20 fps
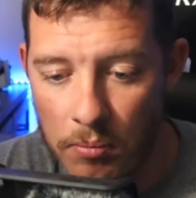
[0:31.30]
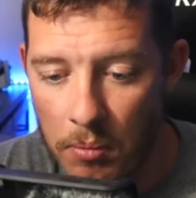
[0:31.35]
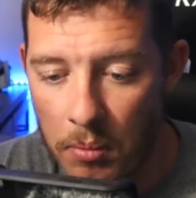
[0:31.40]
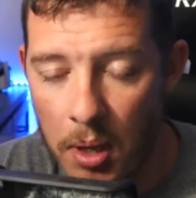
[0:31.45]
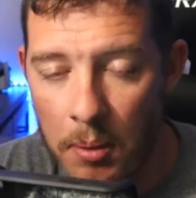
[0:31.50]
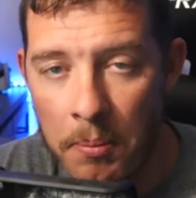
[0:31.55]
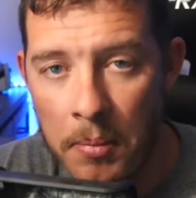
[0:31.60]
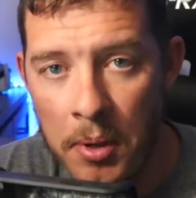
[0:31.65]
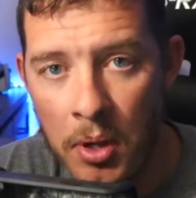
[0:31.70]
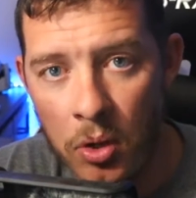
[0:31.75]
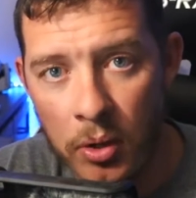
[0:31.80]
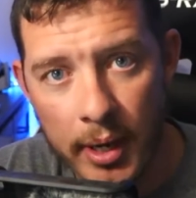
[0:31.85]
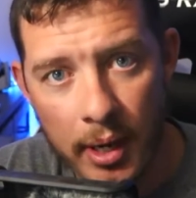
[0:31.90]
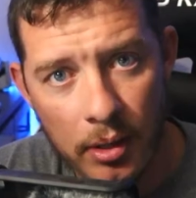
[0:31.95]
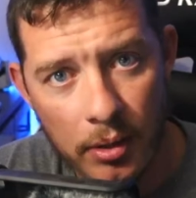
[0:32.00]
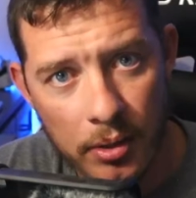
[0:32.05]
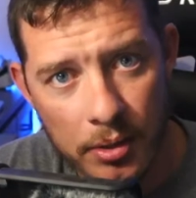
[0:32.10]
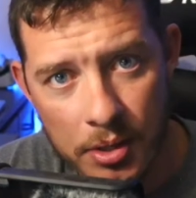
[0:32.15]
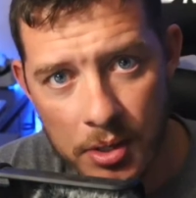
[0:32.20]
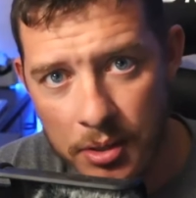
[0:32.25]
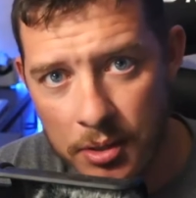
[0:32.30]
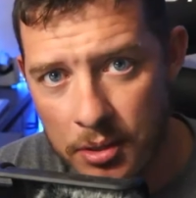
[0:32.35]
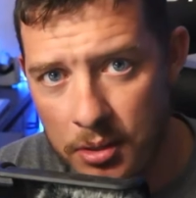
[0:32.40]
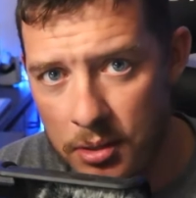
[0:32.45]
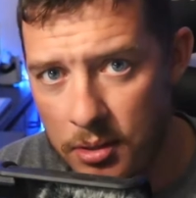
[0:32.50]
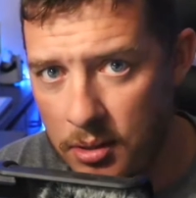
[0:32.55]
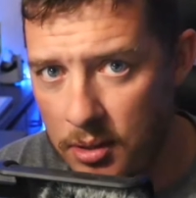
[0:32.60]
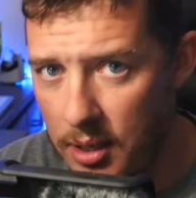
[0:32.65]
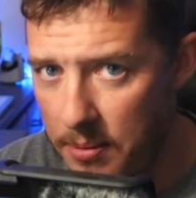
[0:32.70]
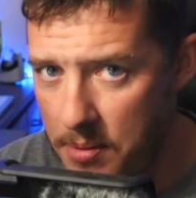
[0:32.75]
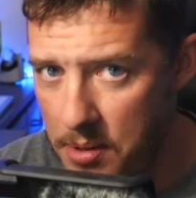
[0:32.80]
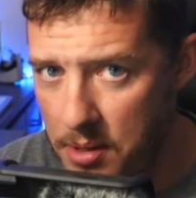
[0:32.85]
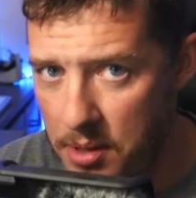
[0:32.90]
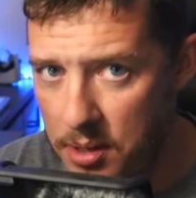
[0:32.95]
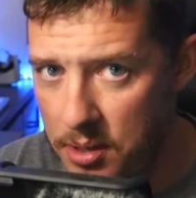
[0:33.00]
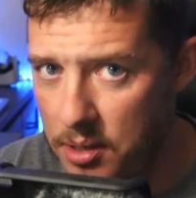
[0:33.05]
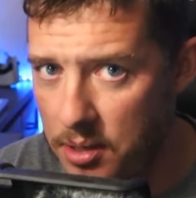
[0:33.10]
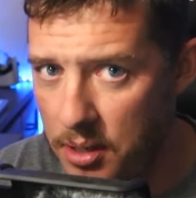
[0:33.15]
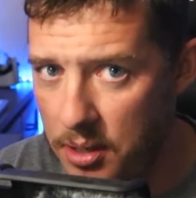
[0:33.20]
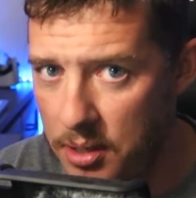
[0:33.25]
milk allergies. I mean,
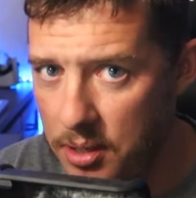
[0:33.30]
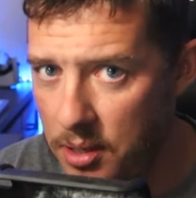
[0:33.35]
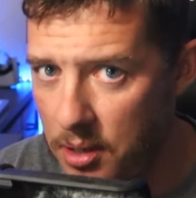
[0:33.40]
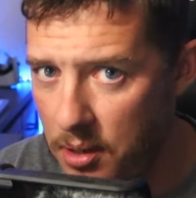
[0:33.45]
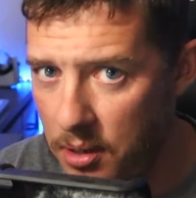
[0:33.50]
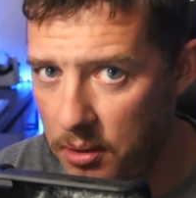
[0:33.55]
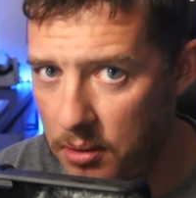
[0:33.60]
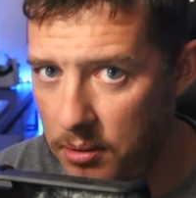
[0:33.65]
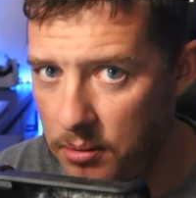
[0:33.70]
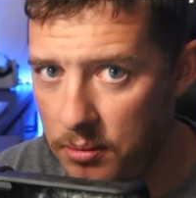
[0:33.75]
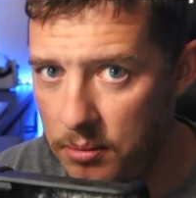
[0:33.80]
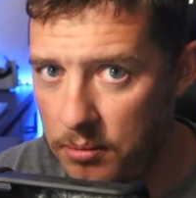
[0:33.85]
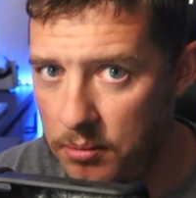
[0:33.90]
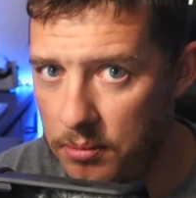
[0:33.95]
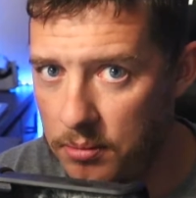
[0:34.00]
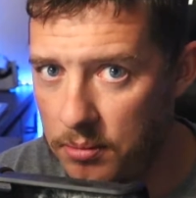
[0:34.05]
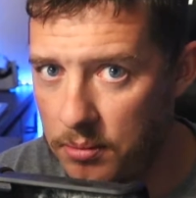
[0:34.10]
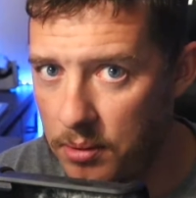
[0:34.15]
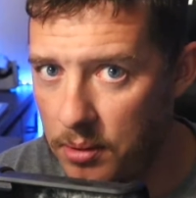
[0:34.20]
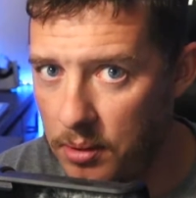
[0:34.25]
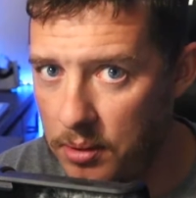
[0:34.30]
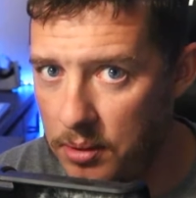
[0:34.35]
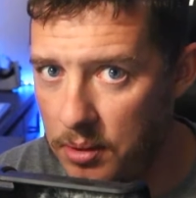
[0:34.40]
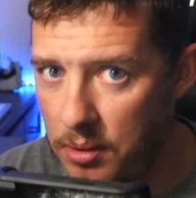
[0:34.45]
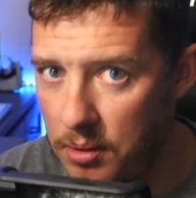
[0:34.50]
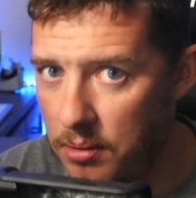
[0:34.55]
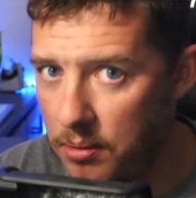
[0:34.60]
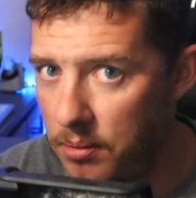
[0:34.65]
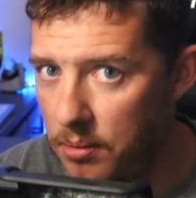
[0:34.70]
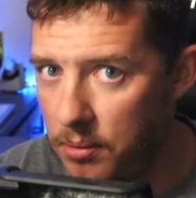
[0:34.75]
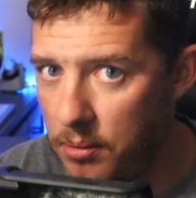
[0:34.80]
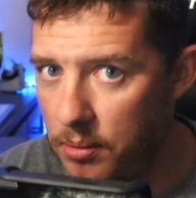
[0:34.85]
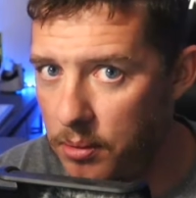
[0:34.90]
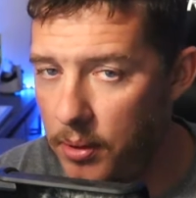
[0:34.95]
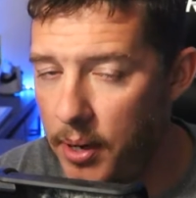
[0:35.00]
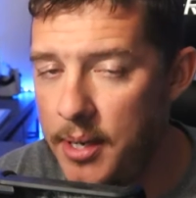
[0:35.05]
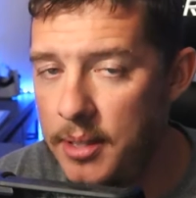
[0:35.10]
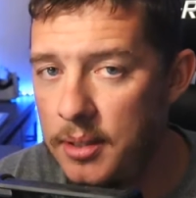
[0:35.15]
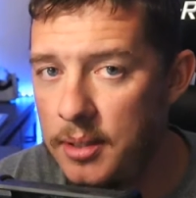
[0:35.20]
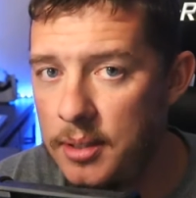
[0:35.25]
it's all
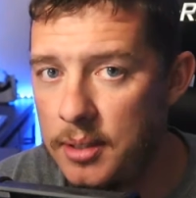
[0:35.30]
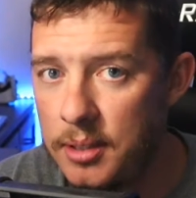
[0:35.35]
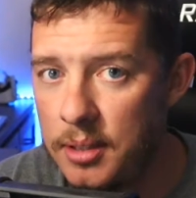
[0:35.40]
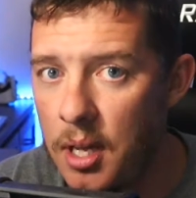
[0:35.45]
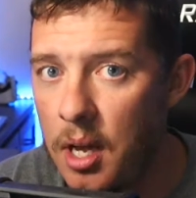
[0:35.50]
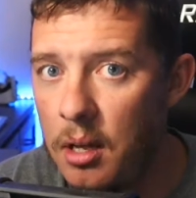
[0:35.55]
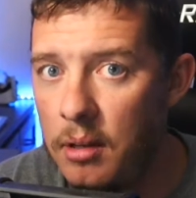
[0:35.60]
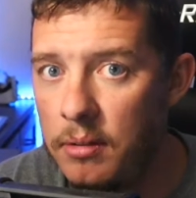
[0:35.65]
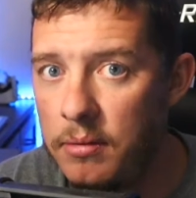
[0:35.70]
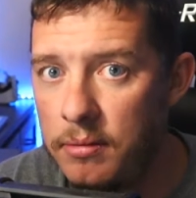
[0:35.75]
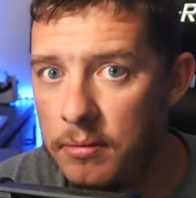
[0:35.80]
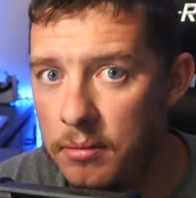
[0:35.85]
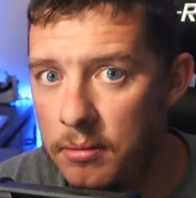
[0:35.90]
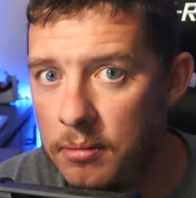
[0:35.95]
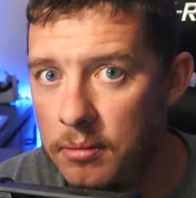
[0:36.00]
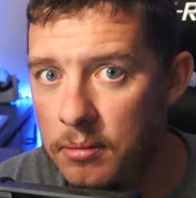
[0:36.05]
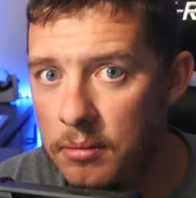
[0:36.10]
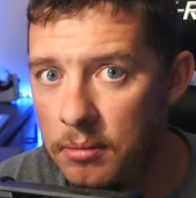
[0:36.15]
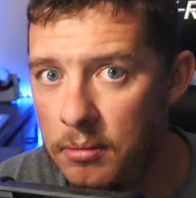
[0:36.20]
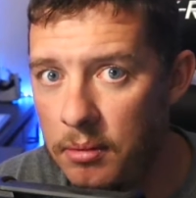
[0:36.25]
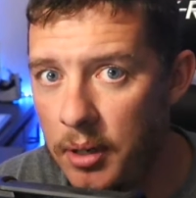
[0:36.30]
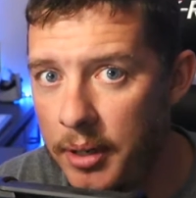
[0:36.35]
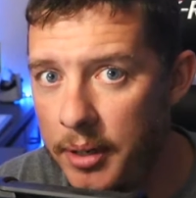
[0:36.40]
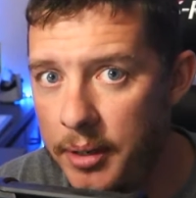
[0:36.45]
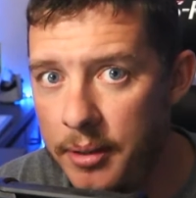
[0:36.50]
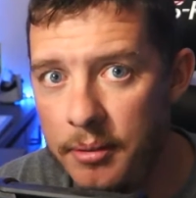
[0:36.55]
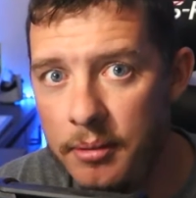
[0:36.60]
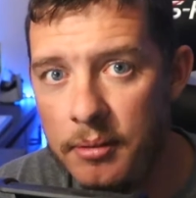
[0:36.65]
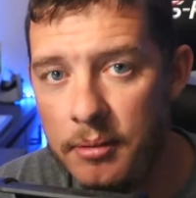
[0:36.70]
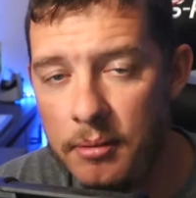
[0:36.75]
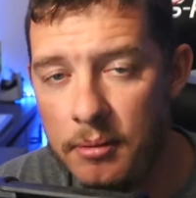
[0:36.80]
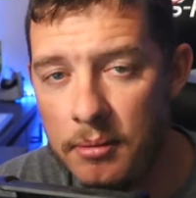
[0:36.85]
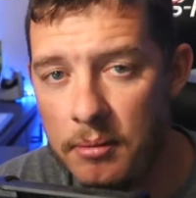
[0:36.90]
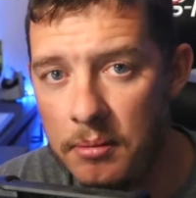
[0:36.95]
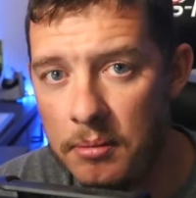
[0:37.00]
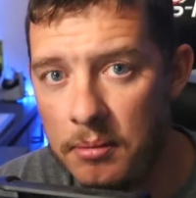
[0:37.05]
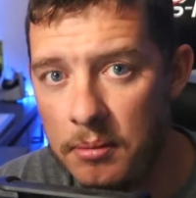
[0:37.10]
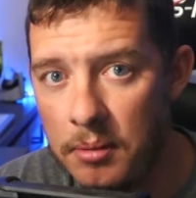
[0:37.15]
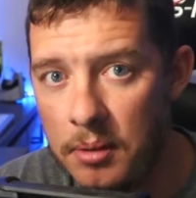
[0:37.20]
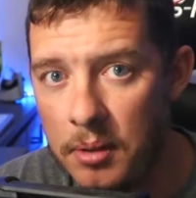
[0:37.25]
crazy stuff, right?
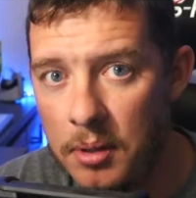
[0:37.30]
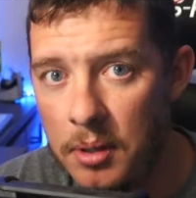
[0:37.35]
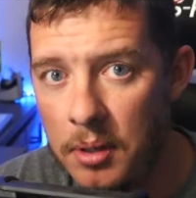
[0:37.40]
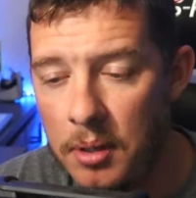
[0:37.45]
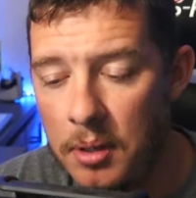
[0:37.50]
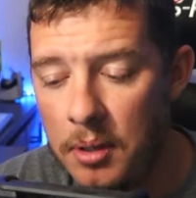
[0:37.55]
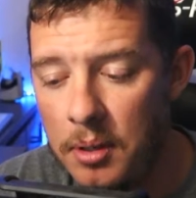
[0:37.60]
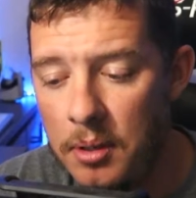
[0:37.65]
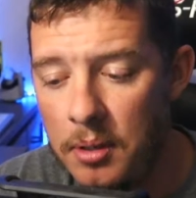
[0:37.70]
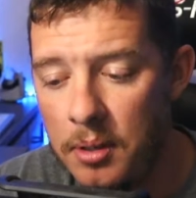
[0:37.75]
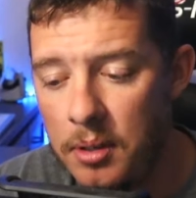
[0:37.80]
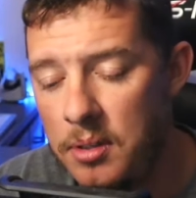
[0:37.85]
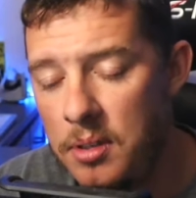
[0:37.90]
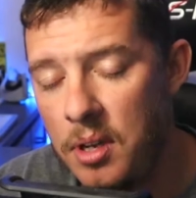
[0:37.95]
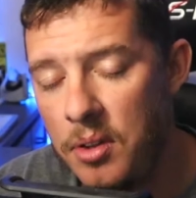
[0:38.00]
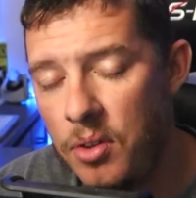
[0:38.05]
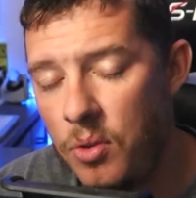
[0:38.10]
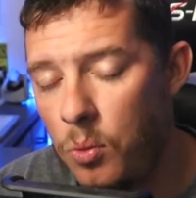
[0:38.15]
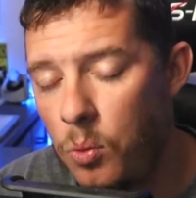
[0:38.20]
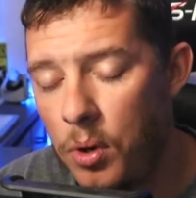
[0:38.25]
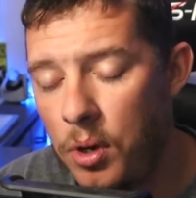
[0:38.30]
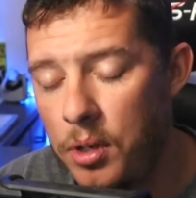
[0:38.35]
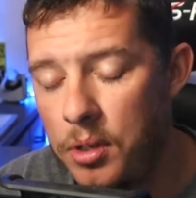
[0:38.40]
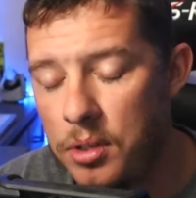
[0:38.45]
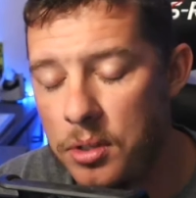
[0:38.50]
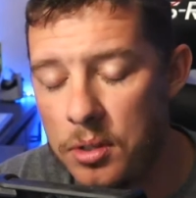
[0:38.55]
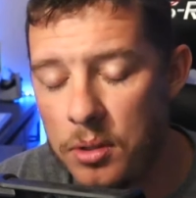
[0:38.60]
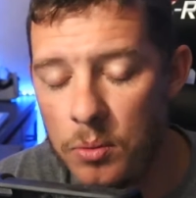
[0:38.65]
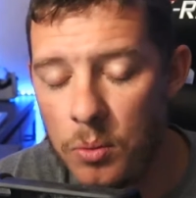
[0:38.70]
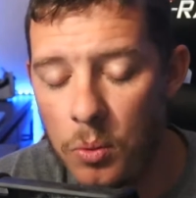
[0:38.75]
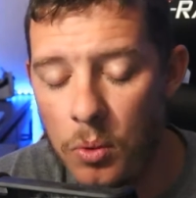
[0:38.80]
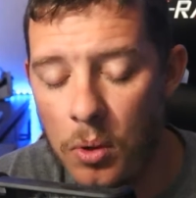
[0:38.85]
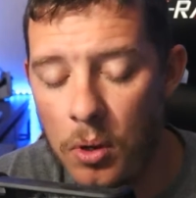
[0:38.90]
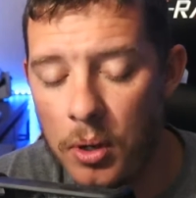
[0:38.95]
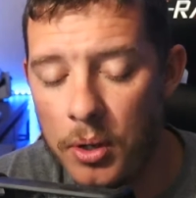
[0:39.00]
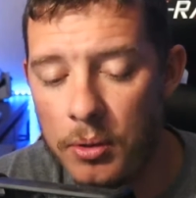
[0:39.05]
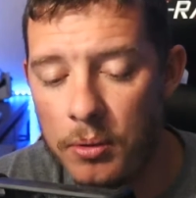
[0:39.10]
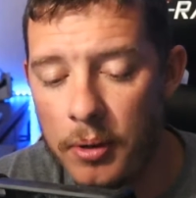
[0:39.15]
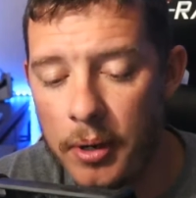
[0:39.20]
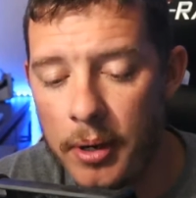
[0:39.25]
There's nothing worse than
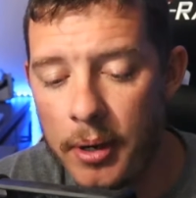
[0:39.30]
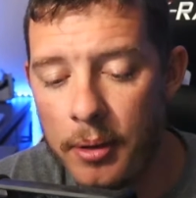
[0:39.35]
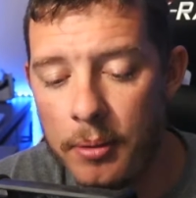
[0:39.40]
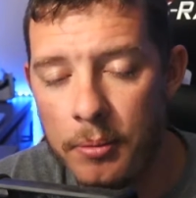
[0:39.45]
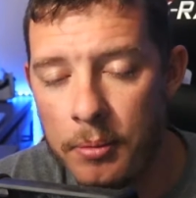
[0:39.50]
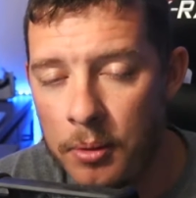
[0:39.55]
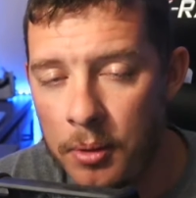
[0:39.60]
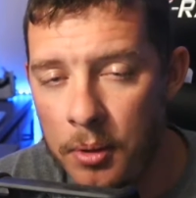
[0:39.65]
walking around